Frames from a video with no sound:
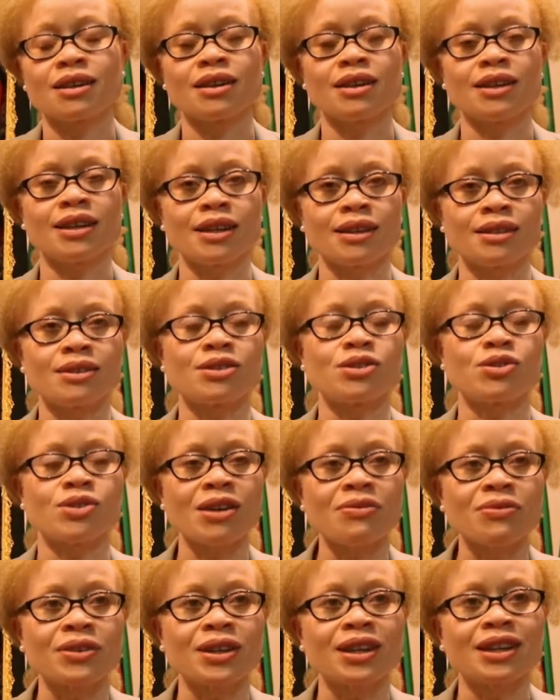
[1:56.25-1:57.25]
against
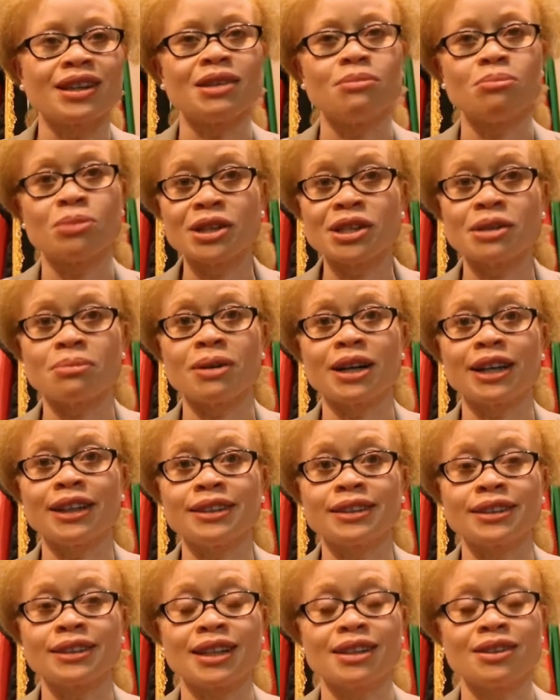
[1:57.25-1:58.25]
trafficking in body
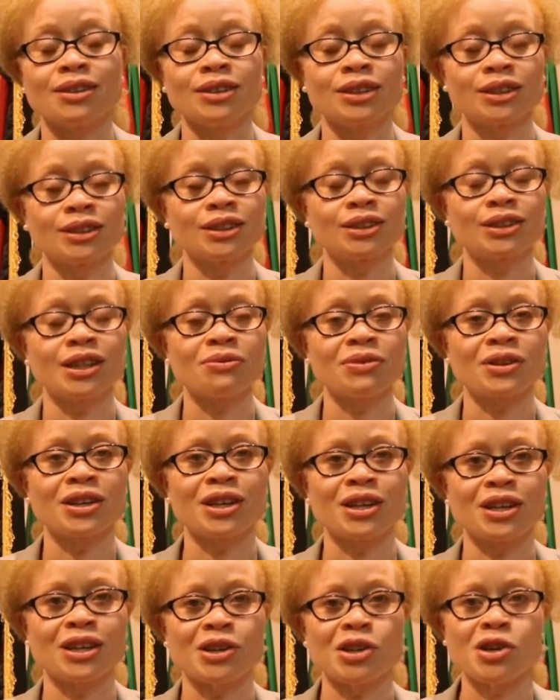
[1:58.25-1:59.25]
parts and not just
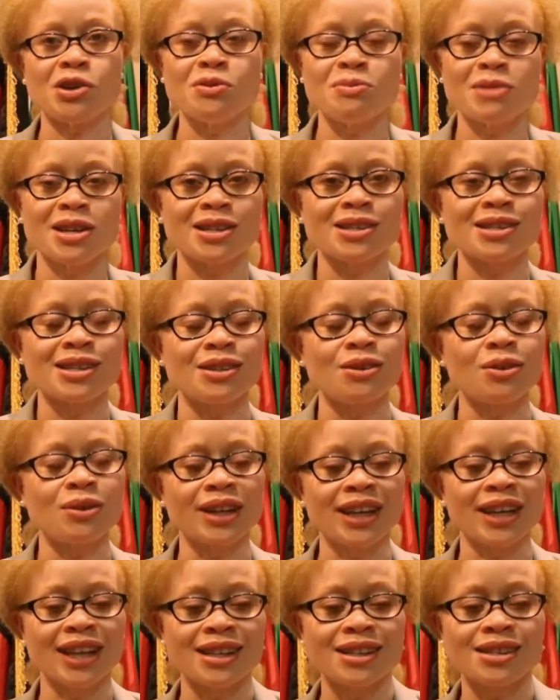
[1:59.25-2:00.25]
trafficking in humans and
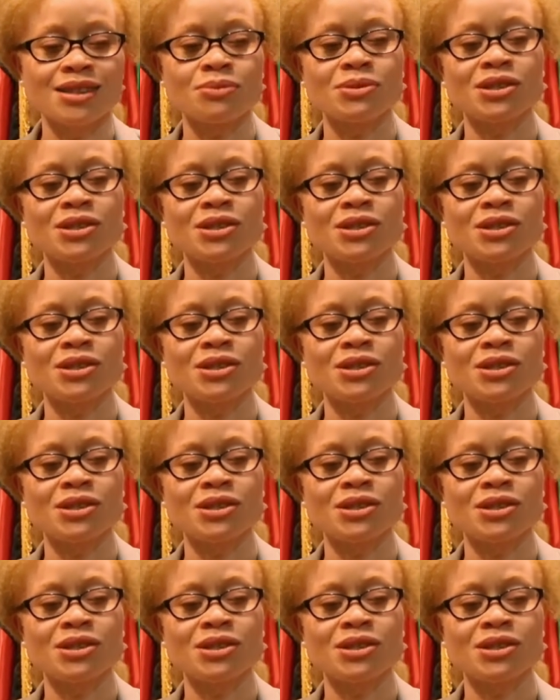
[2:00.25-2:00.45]
organs,